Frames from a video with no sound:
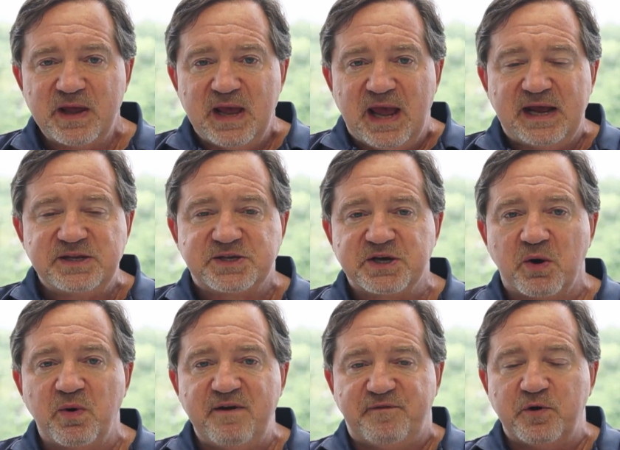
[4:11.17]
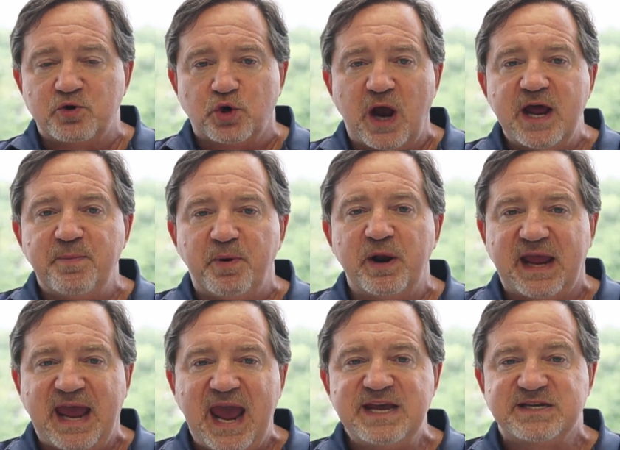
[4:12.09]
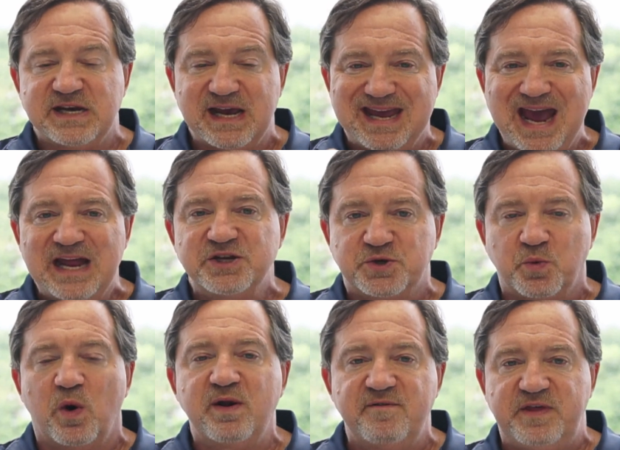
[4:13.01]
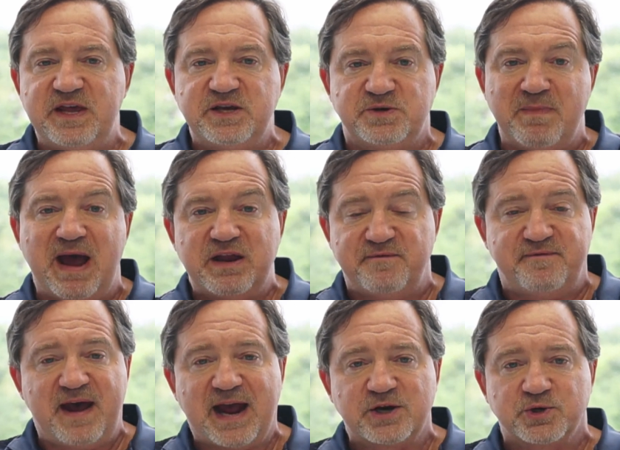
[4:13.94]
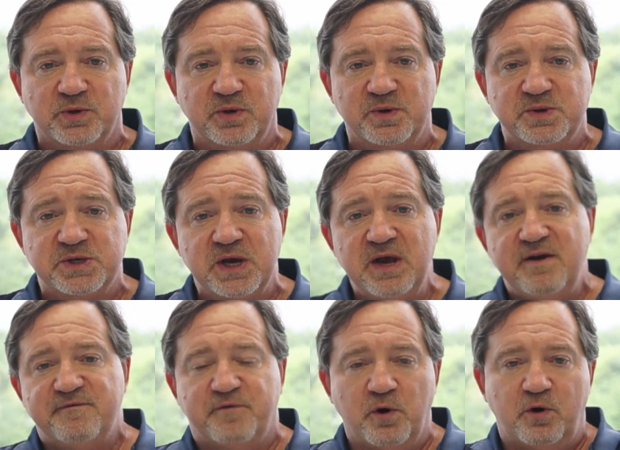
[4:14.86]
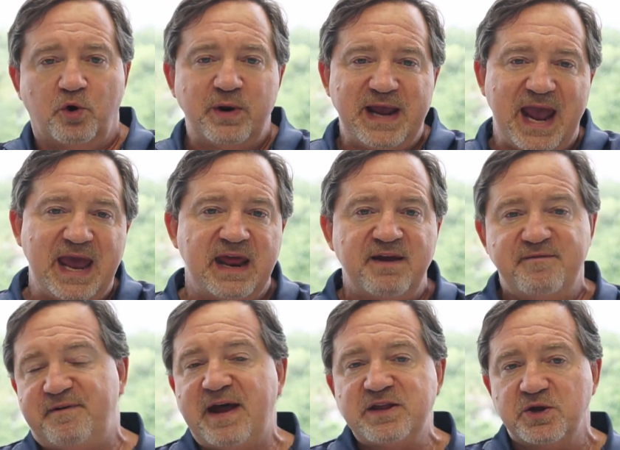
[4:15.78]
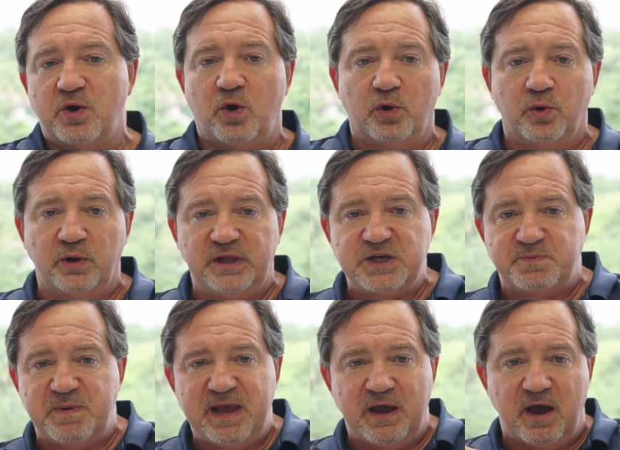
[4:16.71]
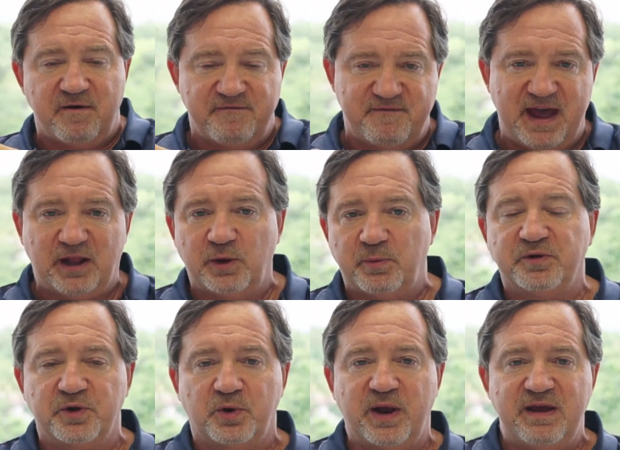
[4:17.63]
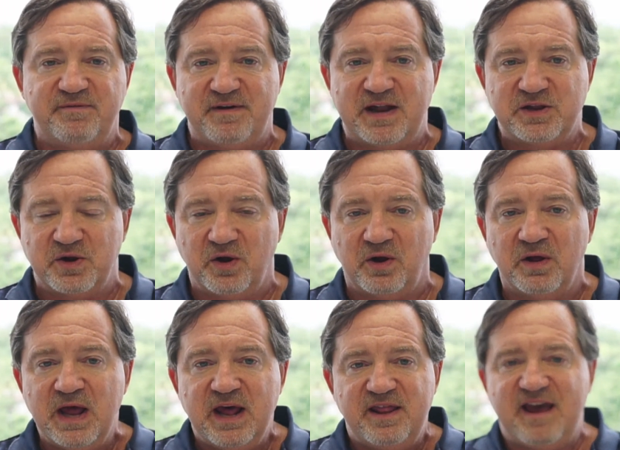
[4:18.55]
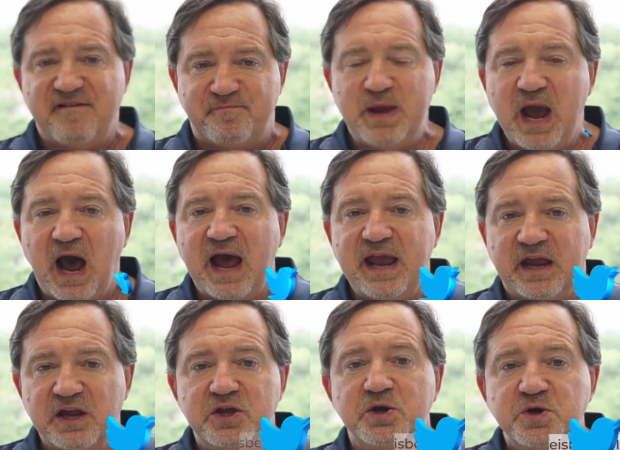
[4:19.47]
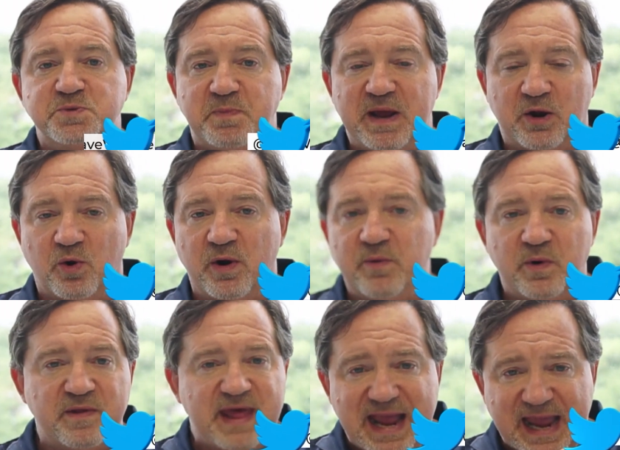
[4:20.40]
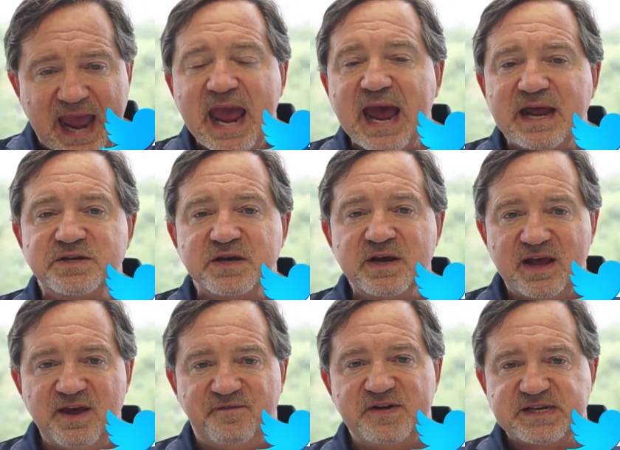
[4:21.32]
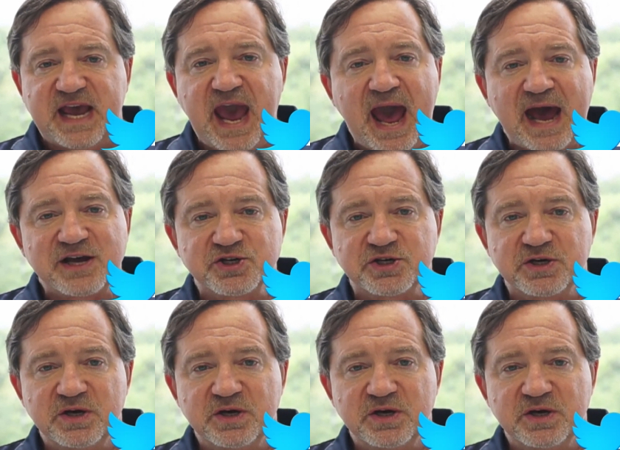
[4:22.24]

And so if you're trying to put a case against one of these manufacturers for creating fentanyl, or at least being available to create fentanyl, the FBI can use Bitcoin where they can't if it's cash.